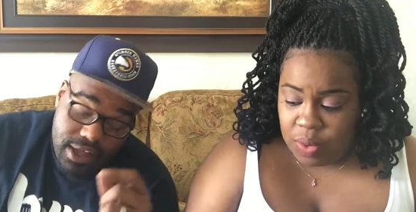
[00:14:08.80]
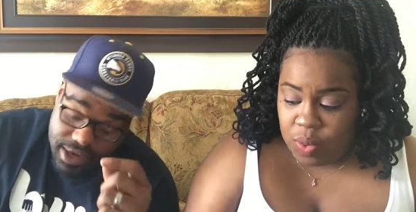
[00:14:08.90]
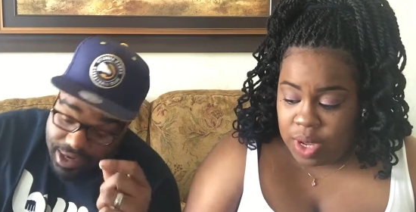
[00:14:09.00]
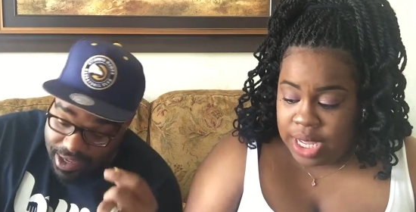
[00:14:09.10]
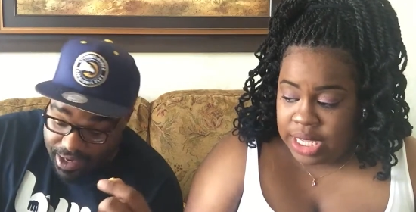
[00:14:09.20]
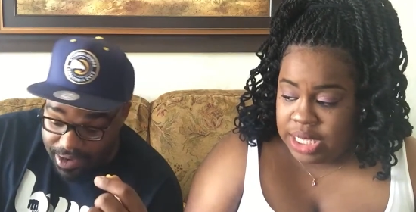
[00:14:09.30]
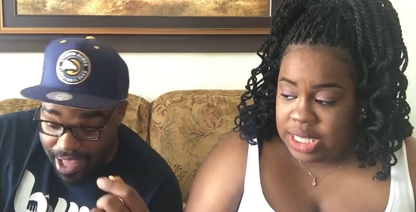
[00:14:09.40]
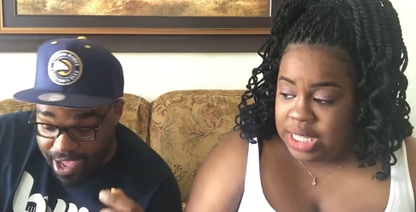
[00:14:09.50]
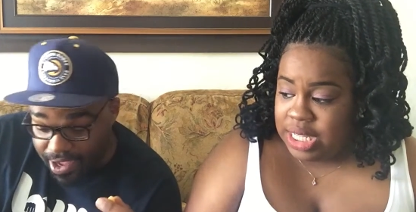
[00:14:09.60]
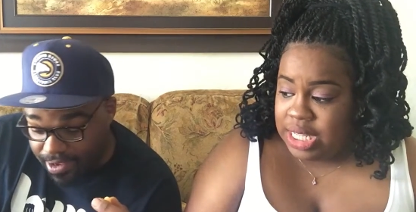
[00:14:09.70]
Speaker 1: What?
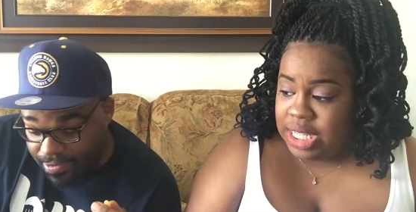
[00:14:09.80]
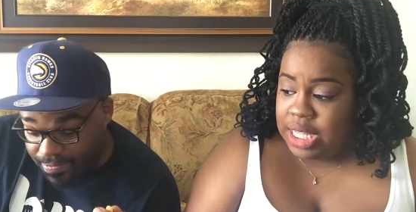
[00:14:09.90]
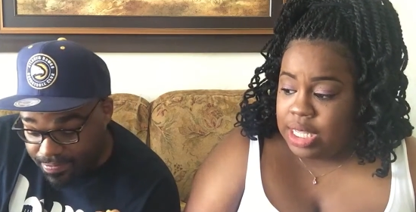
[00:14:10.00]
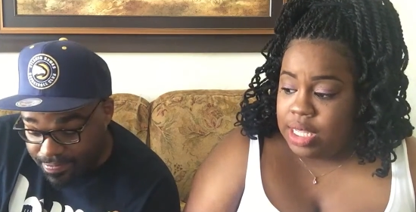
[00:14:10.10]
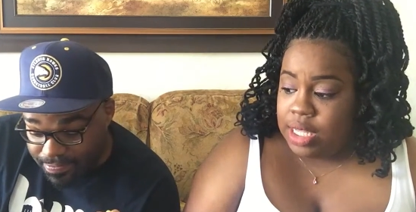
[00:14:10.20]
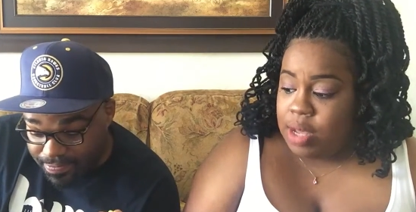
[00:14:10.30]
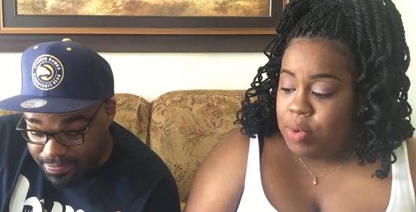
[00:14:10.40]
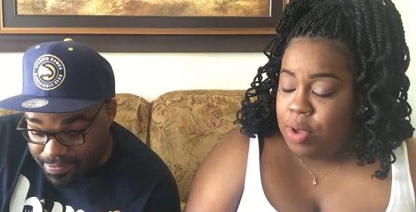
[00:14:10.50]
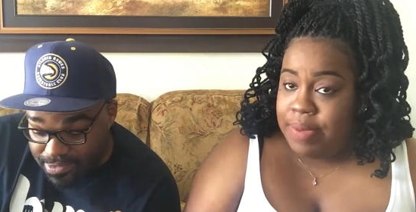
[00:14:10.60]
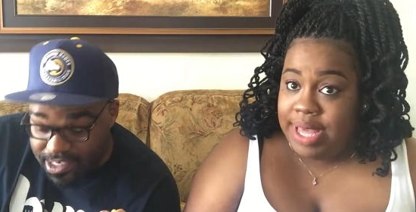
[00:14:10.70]
Speaker 2: Like,
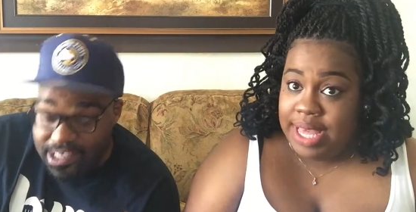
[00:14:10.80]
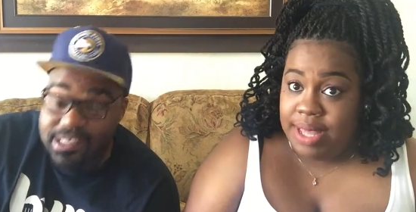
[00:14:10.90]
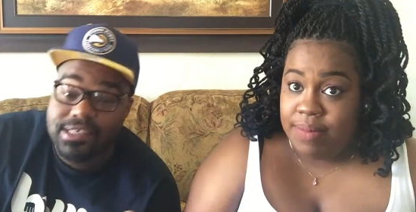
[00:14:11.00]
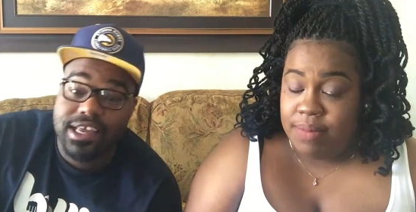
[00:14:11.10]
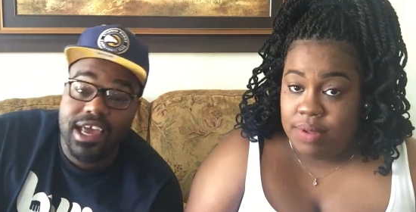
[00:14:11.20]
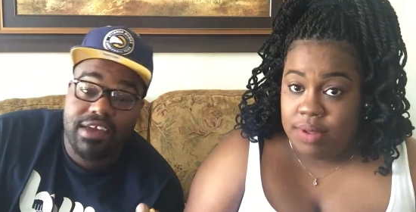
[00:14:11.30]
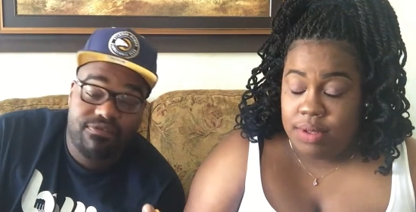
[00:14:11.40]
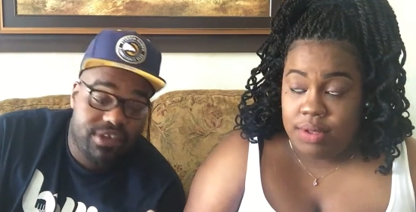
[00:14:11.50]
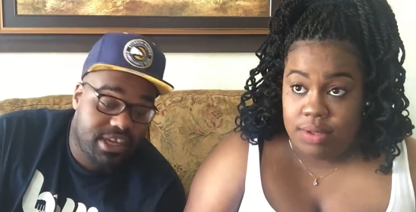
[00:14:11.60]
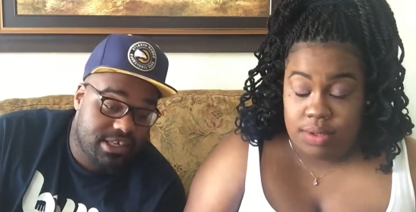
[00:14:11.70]
Speaker 1: come on,
Speaker 2: baby. This is
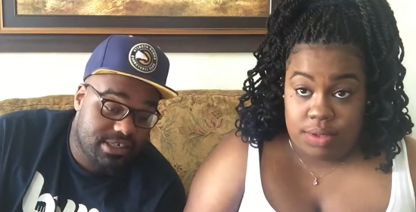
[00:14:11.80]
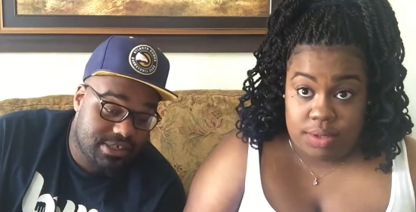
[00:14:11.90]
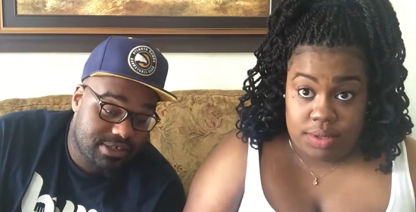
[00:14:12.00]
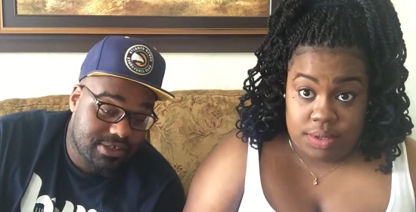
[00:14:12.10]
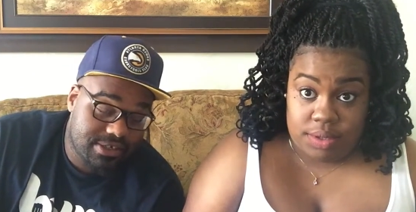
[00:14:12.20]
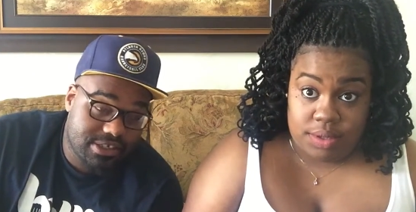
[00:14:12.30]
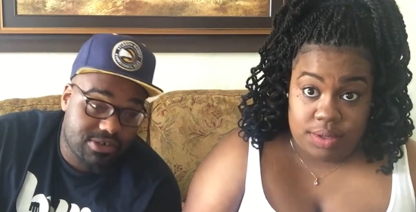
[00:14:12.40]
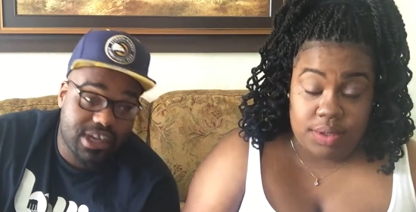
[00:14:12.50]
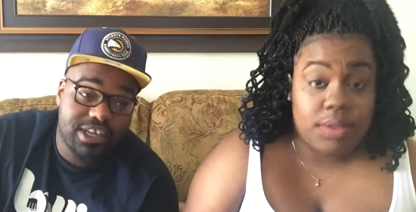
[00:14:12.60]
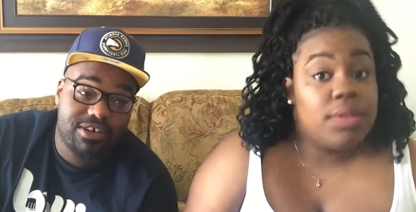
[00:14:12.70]
dead fish.
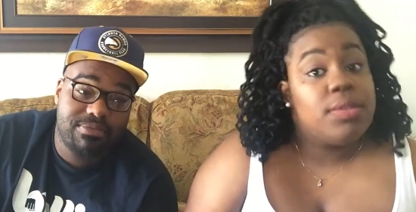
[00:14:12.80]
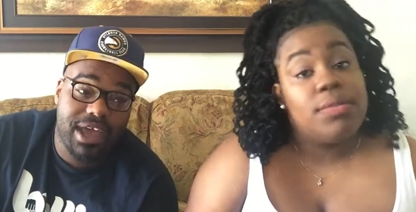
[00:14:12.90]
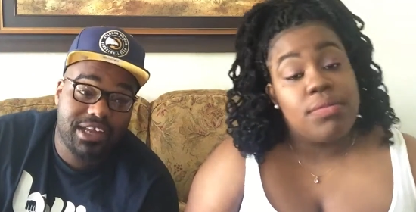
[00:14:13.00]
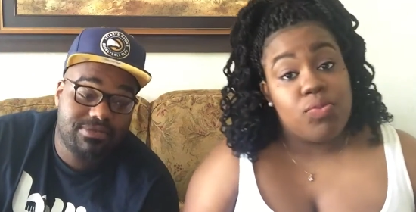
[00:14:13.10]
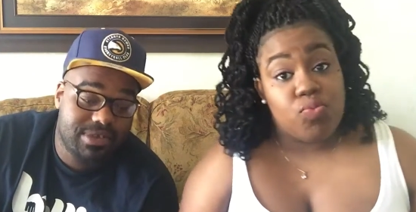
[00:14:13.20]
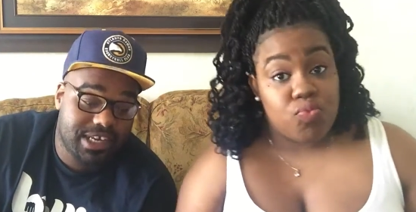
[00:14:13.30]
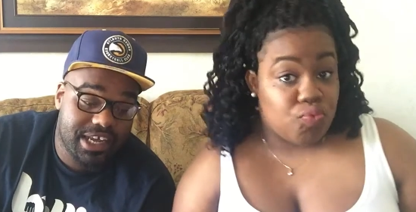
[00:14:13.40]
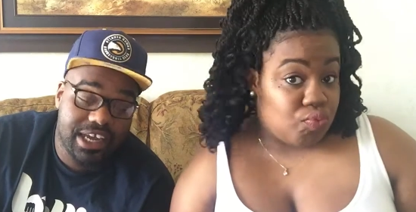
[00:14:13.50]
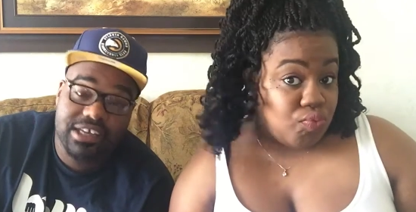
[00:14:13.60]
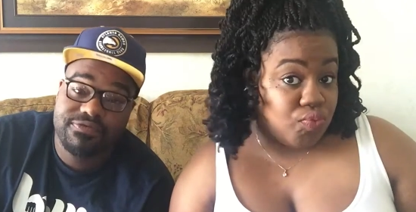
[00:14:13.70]
So can you imagine what
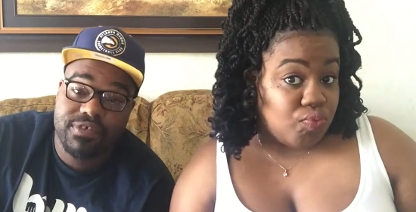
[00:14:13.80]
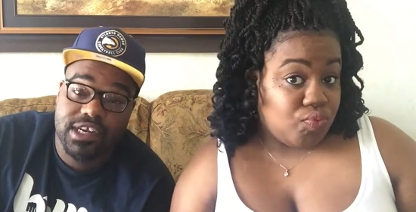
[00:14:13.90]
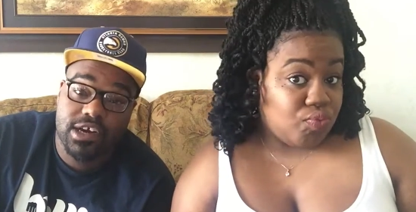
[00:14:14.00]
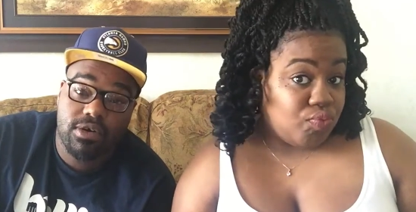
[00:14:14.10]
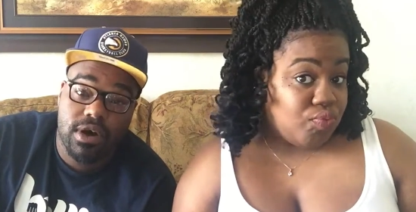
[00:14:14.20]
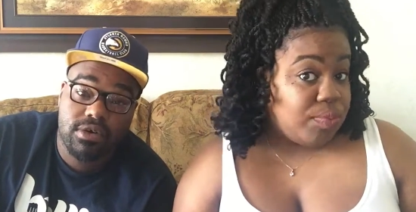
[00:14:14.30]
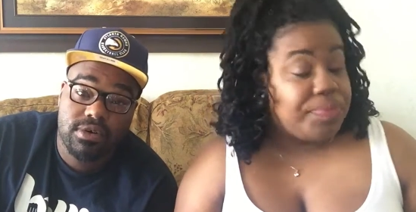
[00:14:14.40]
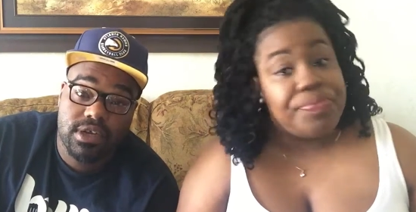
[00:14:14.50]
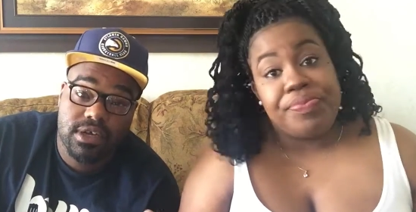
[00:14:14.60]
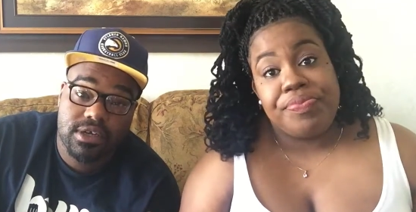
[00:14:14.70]
the hell's finna go
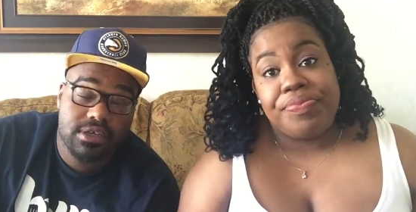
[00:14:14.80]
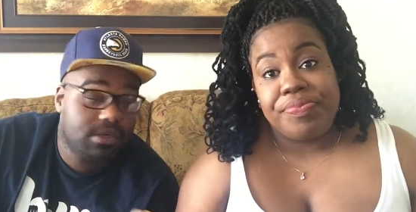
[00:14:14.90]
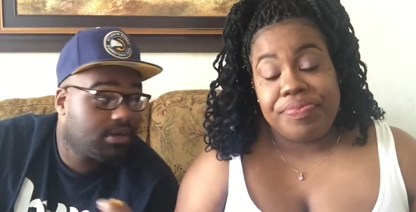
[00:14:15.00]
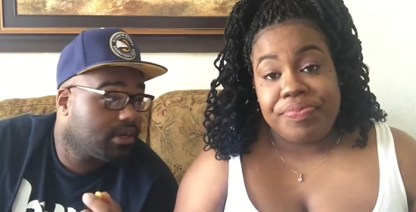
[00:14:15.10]
on here? Your